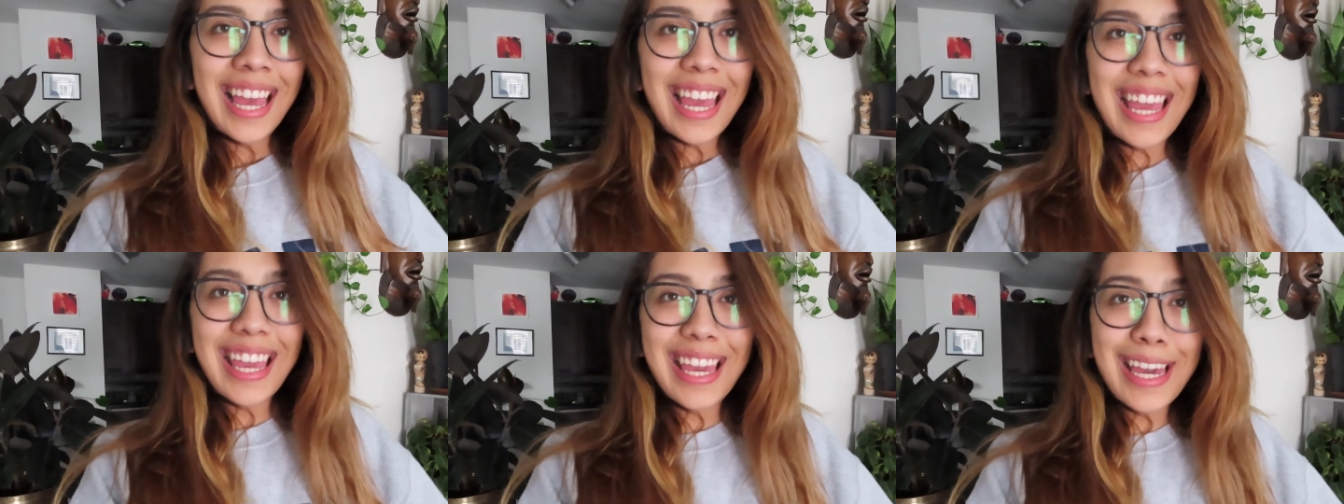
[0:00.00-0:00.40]

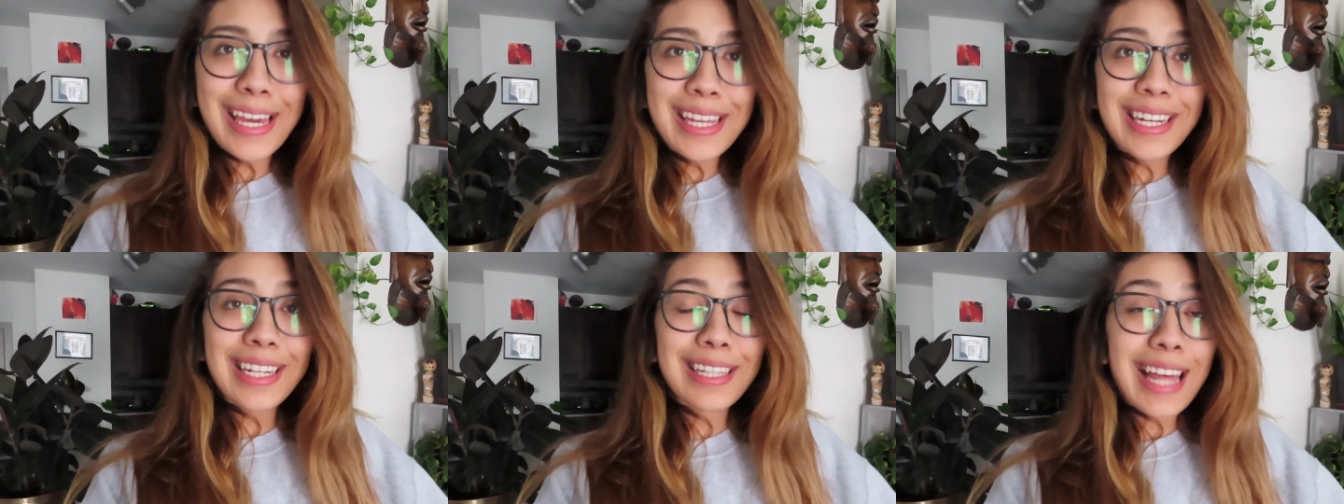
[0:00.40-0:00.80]

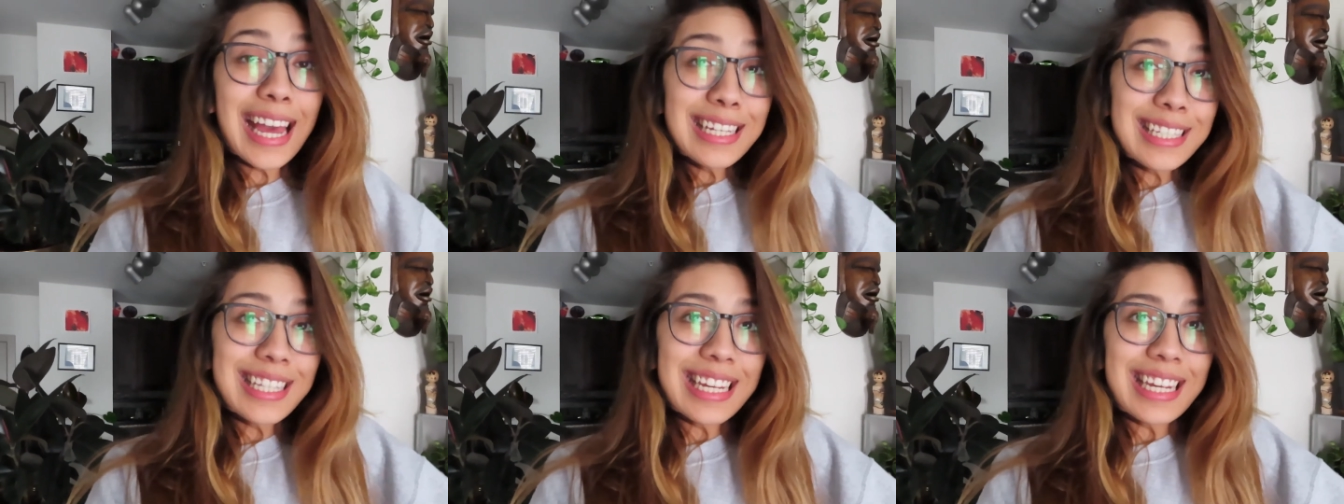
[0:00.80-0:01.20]
And
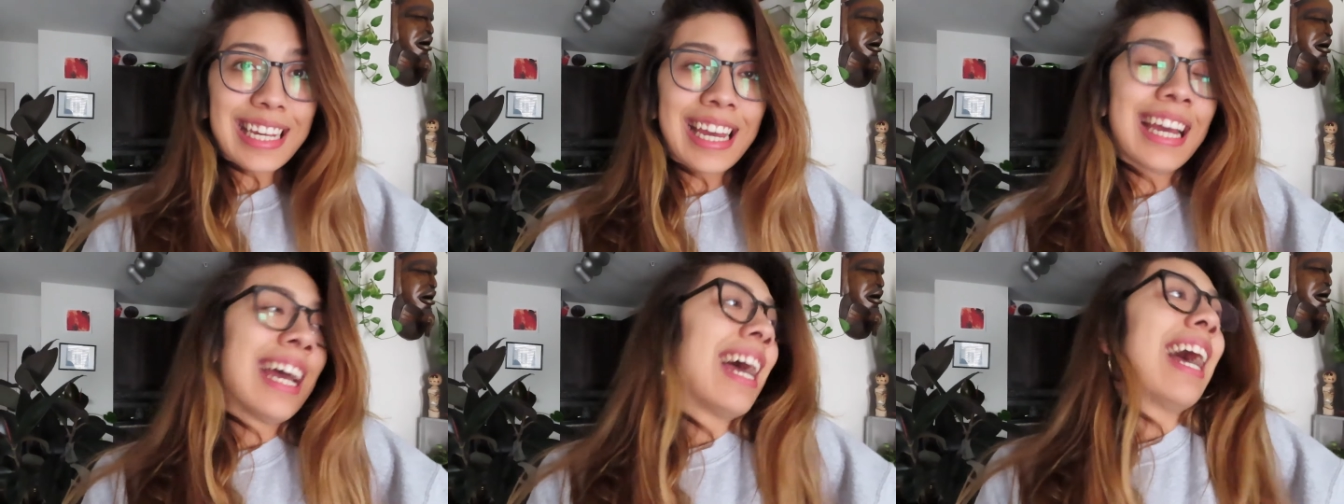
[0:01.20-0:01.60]

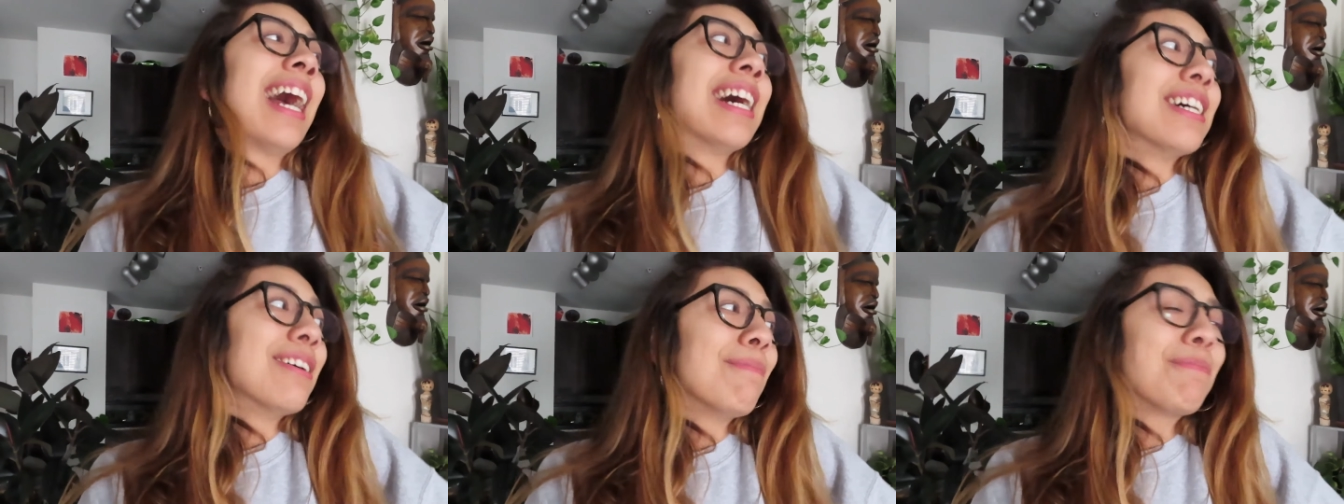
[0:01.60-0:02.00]
lastly,
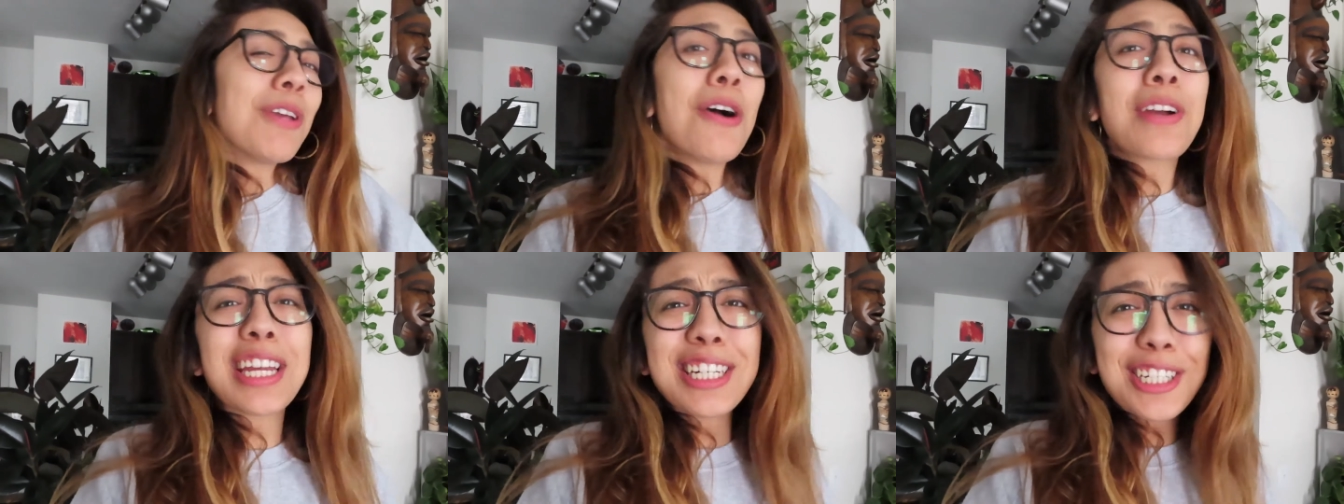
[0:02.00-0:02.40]

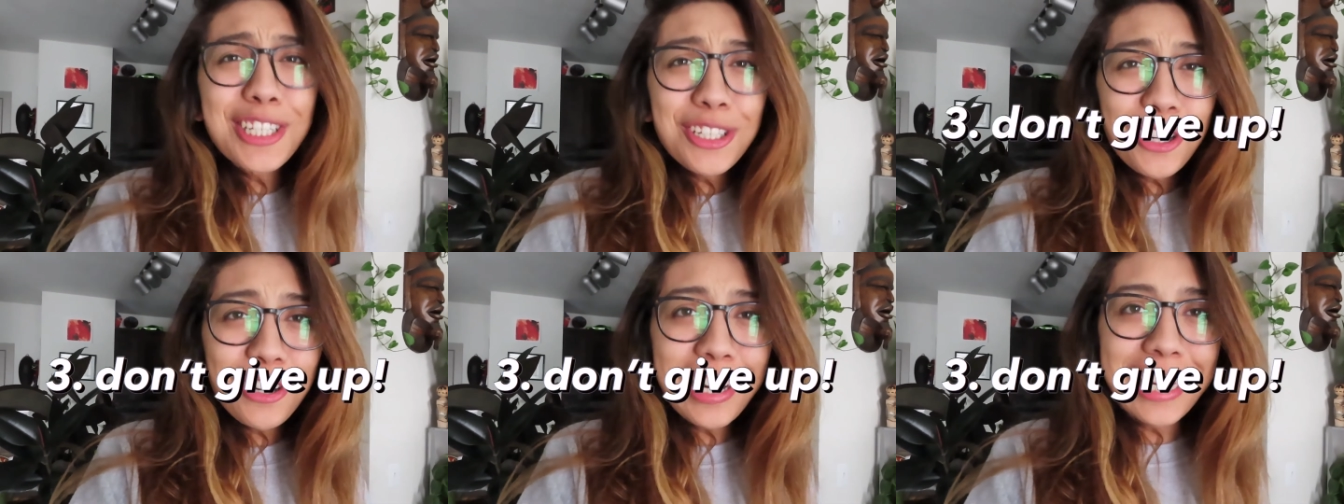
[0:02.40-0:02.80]
don't get
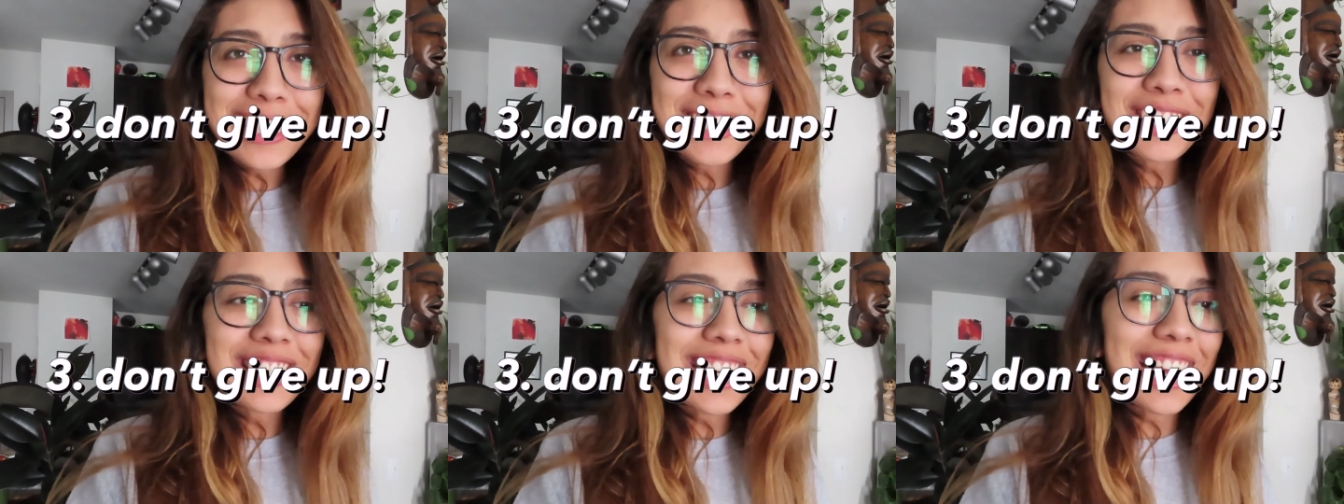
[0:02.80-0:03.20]

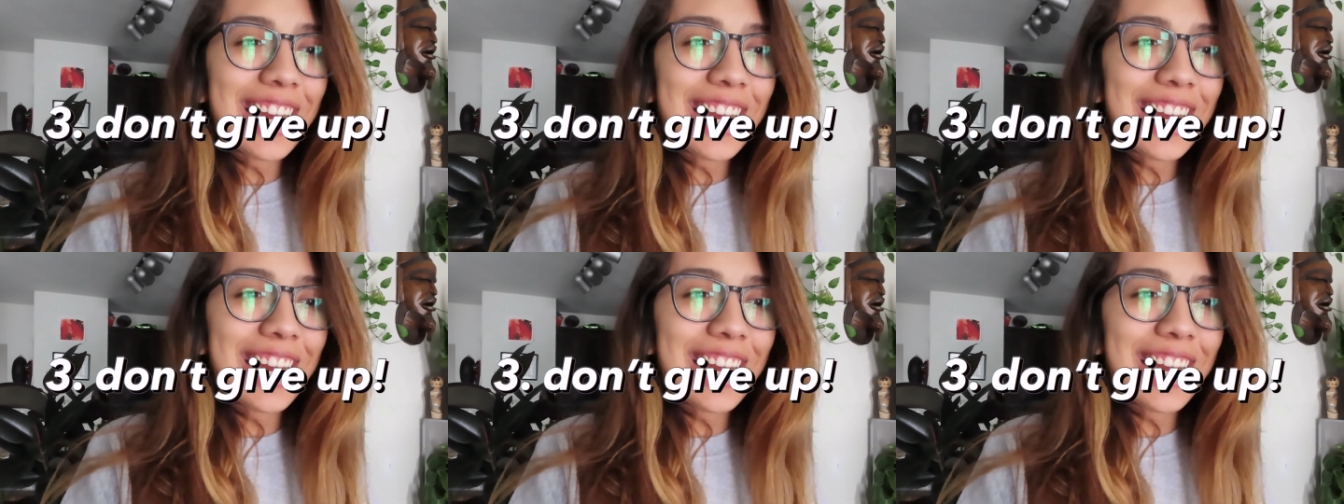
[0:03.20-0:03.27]
discouraged.